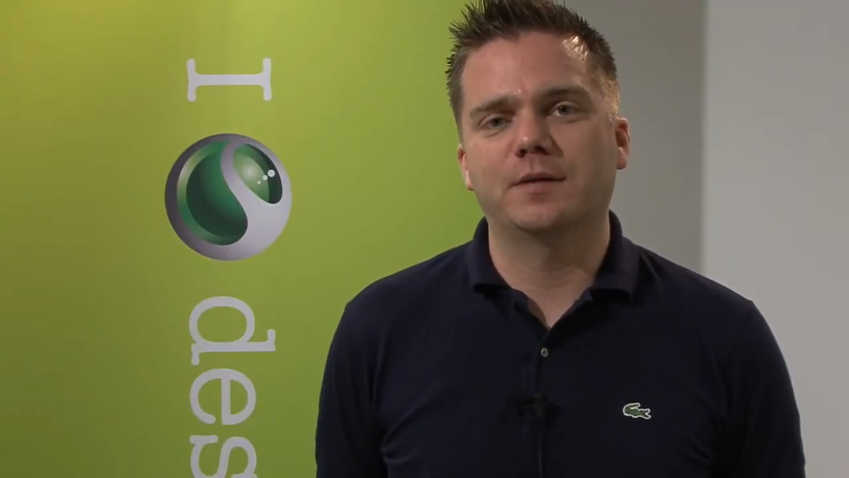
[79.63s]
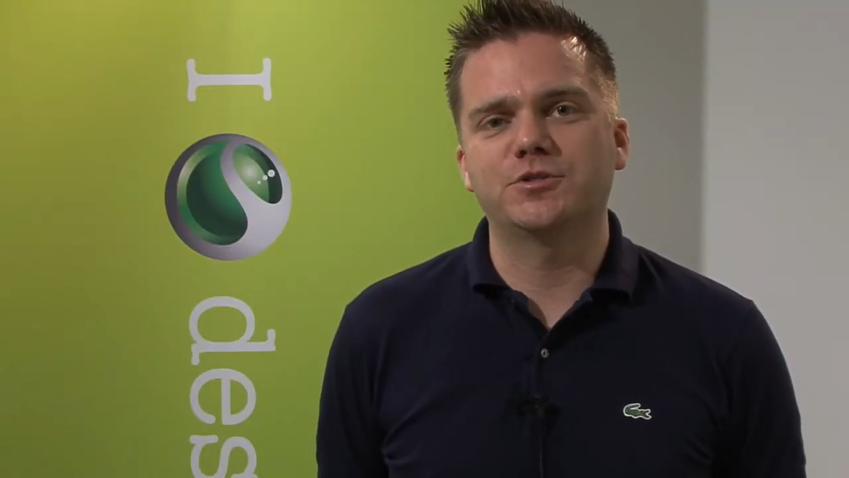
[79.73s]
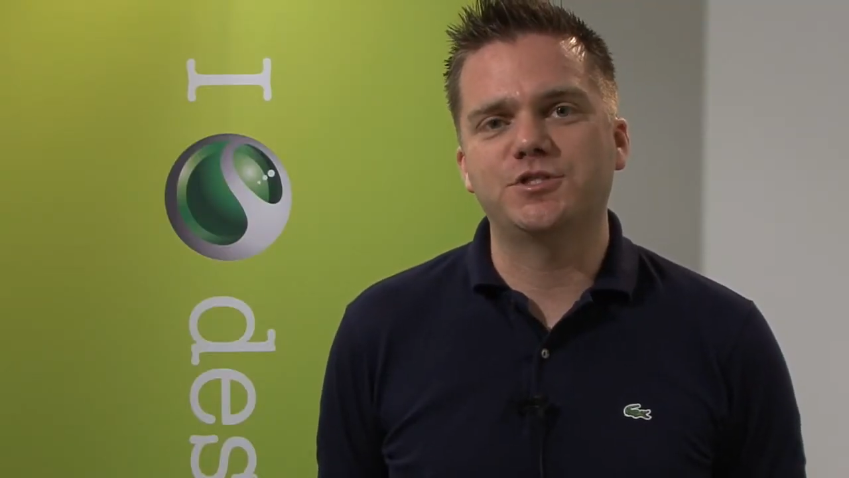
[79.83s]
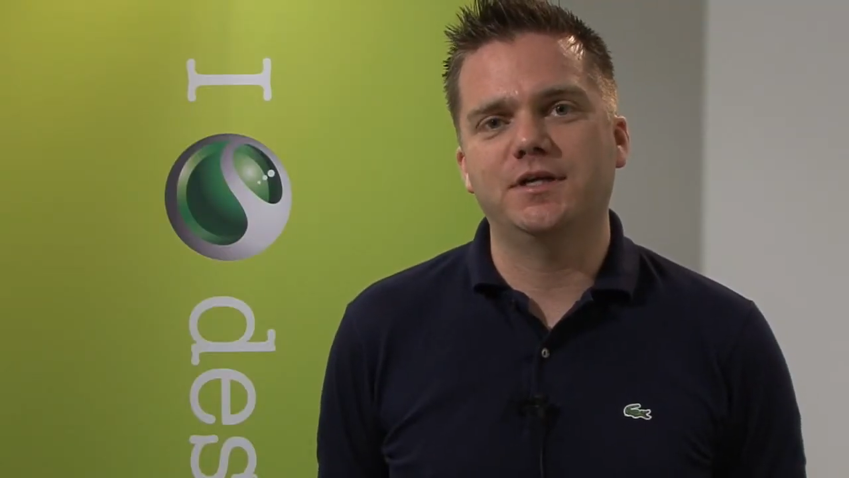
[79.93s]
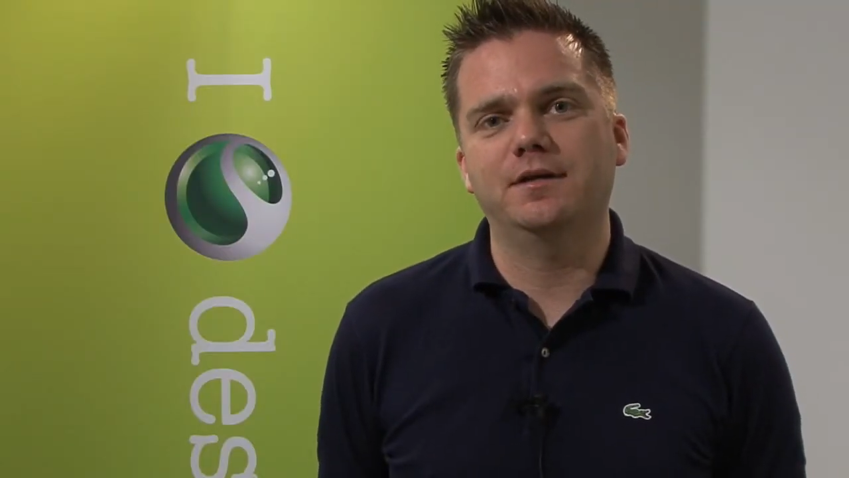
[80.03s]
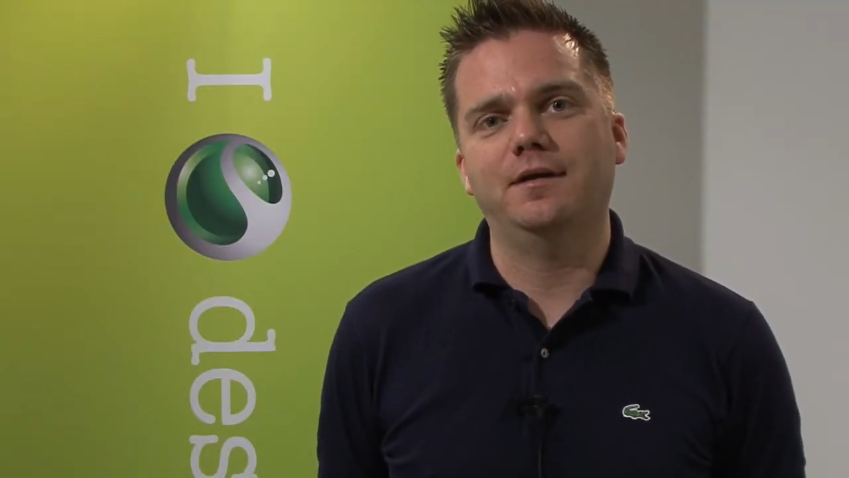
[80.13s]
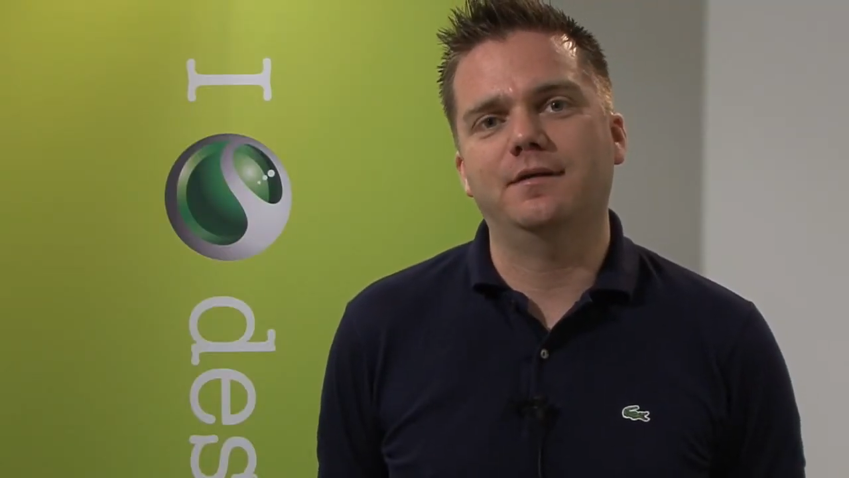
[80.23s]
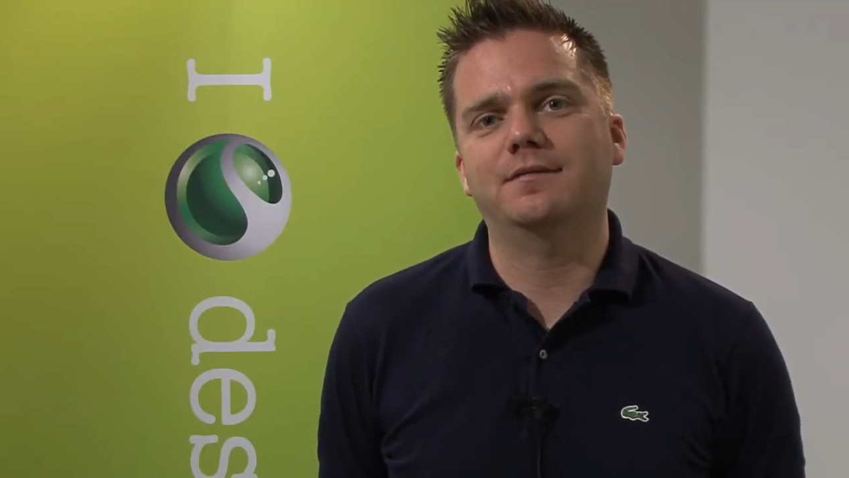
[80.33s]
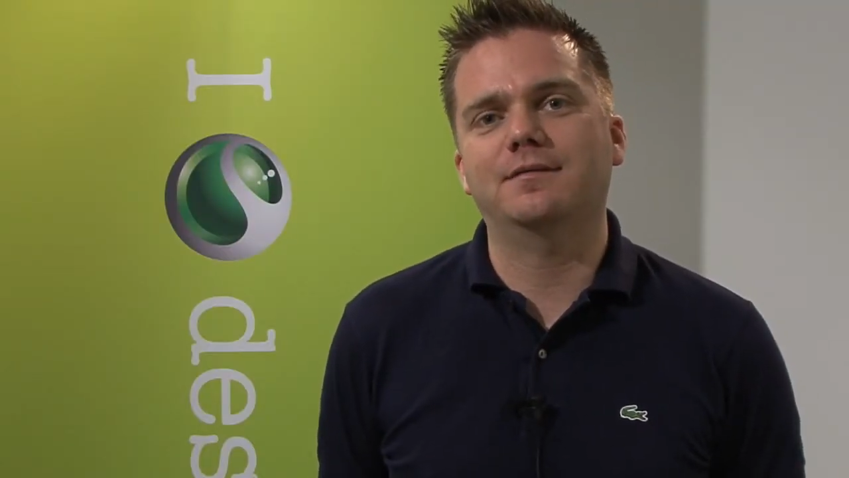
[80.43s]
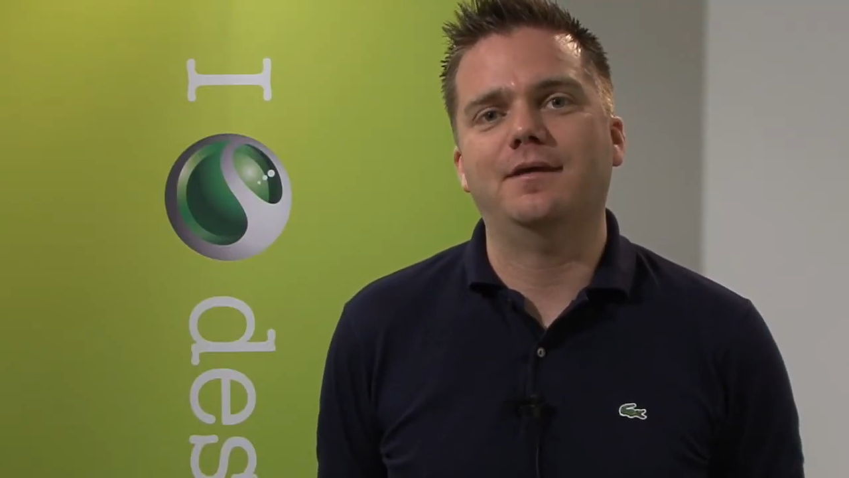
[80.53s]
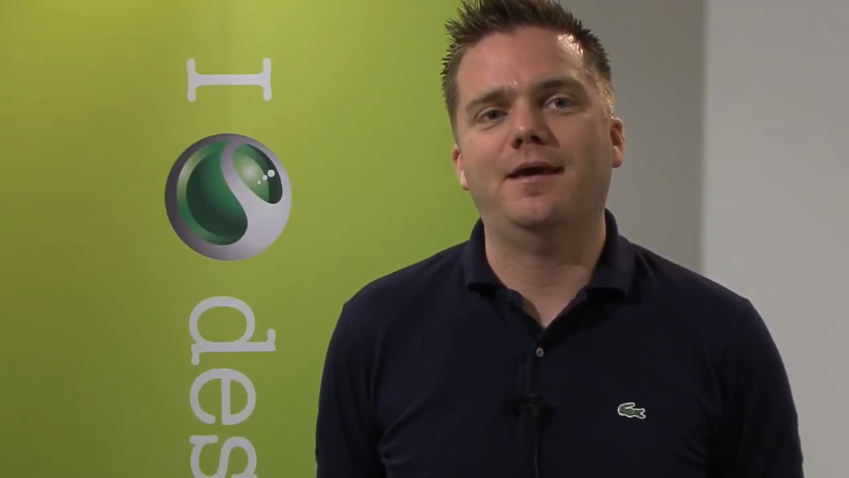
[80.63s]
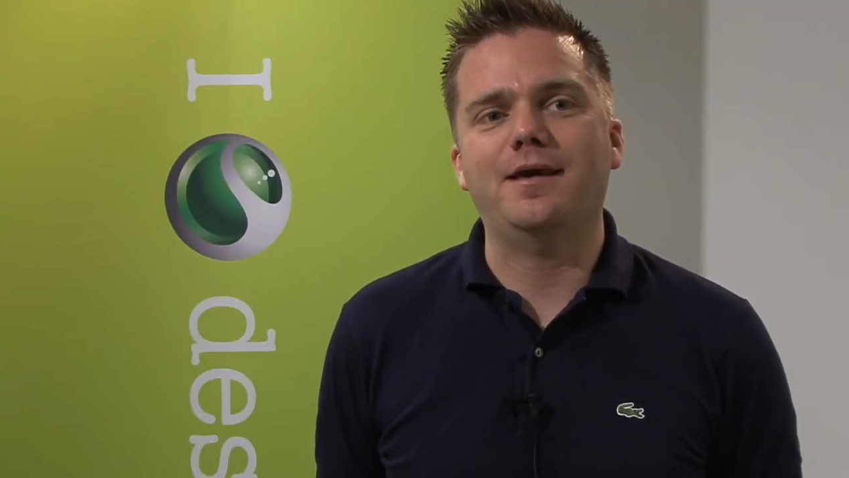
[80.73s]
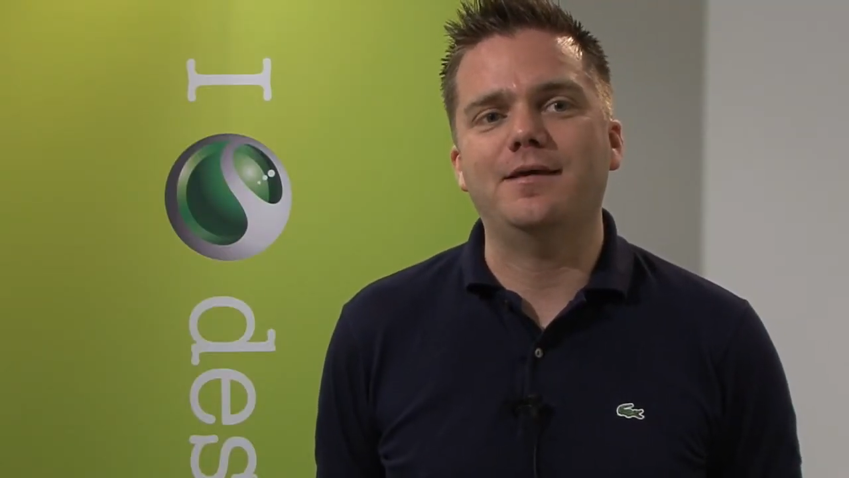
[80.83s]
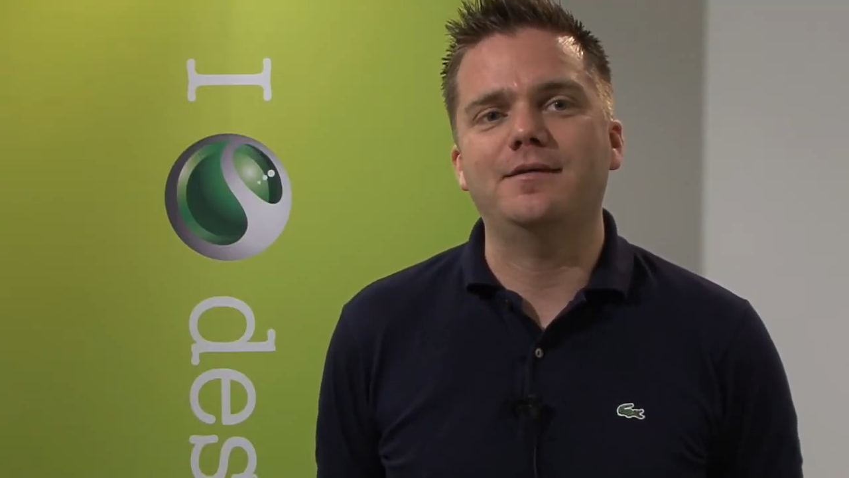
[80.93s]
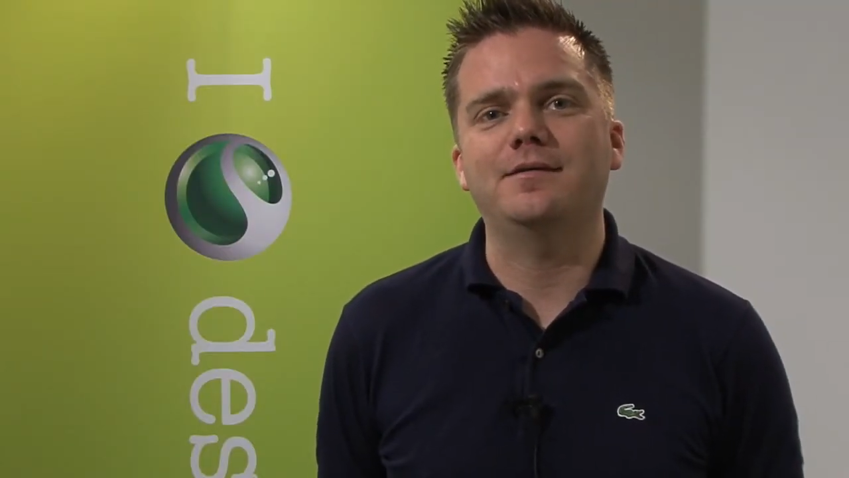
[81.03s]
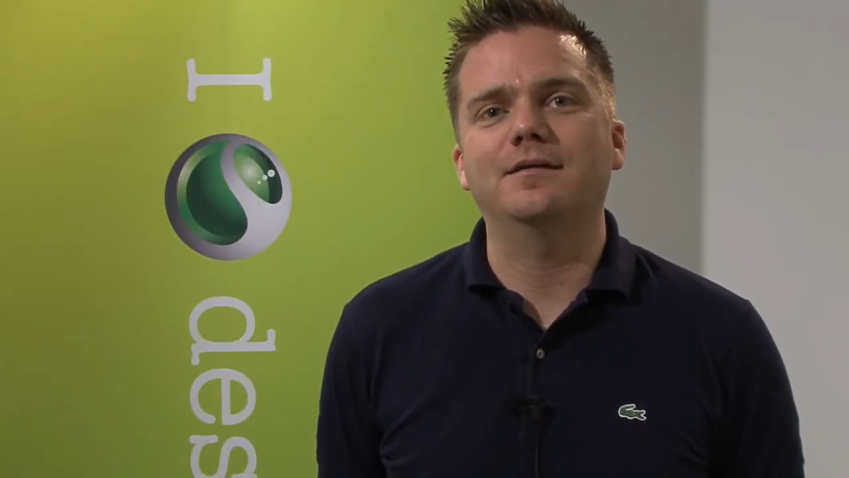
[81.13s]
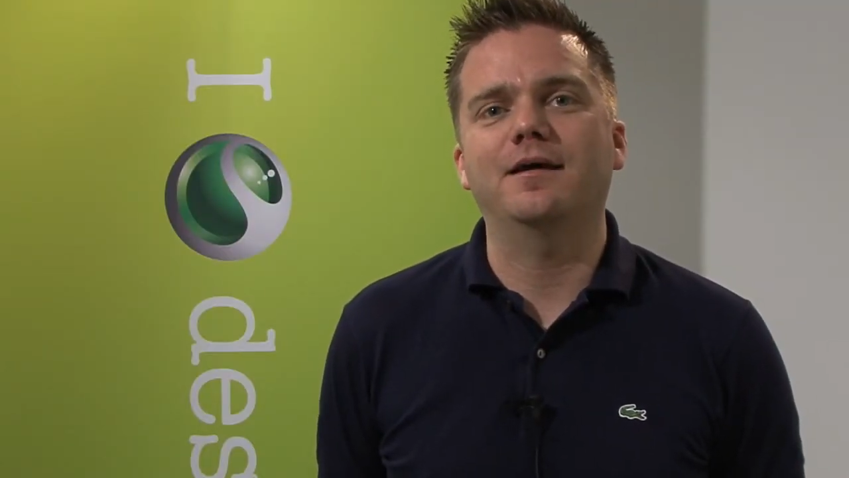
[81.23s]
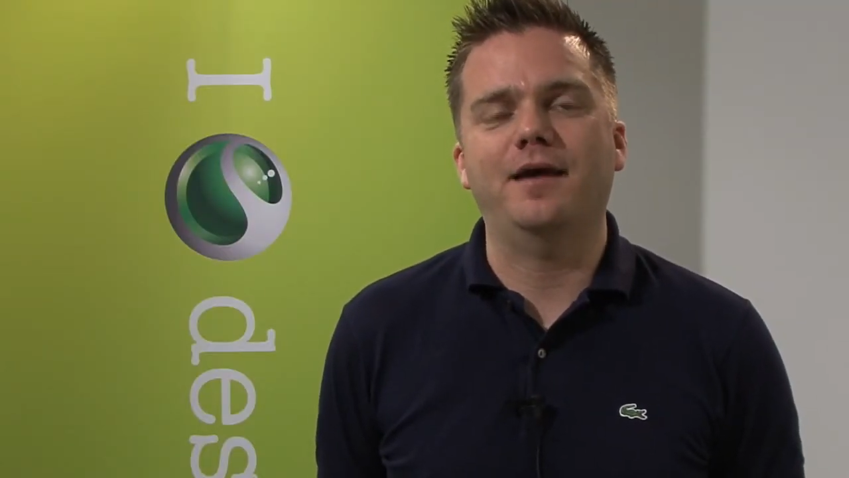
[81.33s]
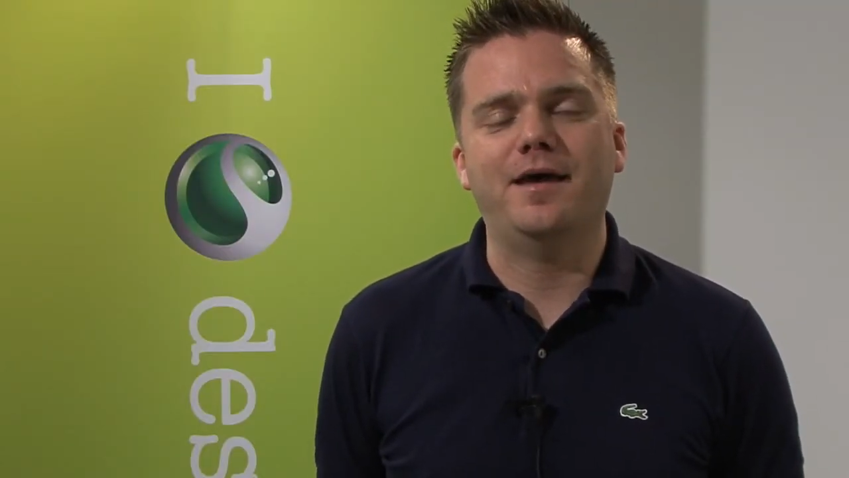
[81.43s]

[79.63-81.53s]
Capuchin is a,